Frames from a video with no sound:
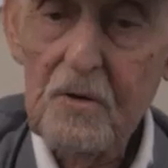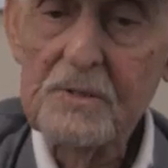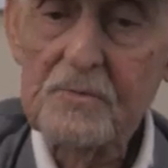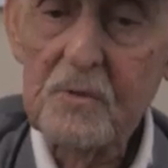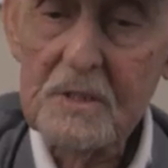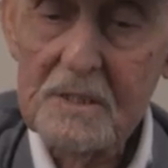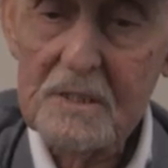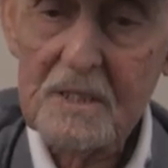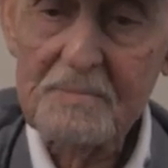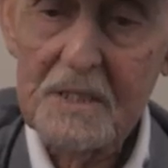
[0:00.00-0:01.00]
always one little
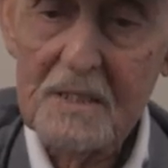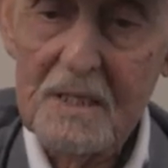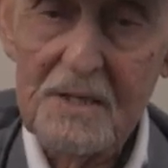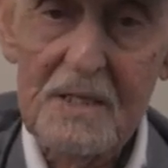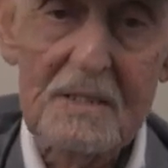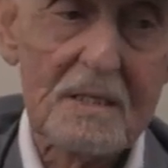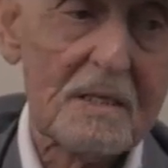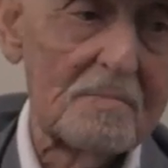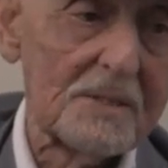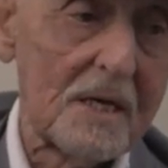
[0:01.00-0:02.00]
something, little thing that
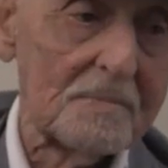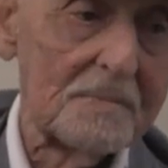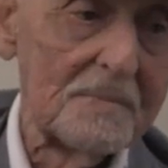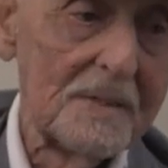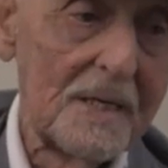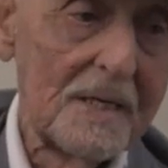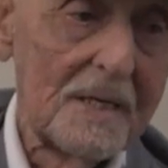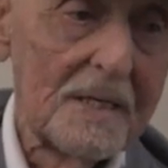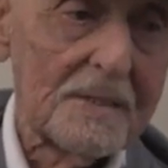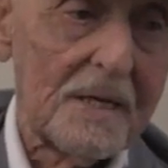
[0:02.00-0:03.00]
comes up
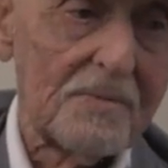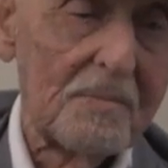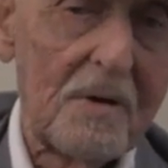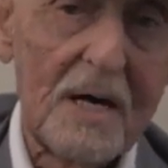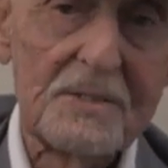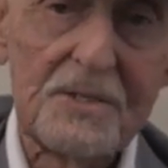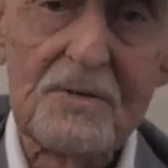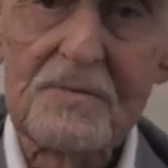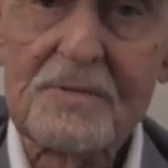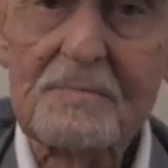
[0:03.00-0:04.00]
that reminds
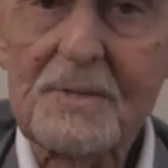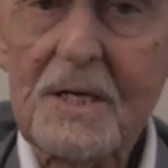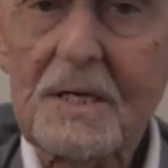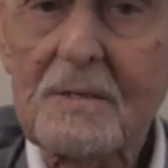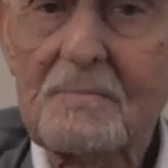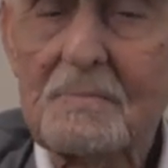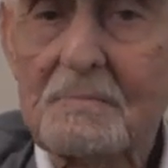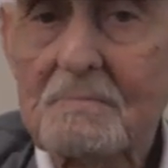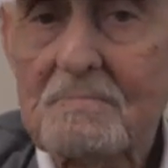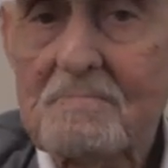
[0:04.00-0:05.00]
you of them. You know. Yeah.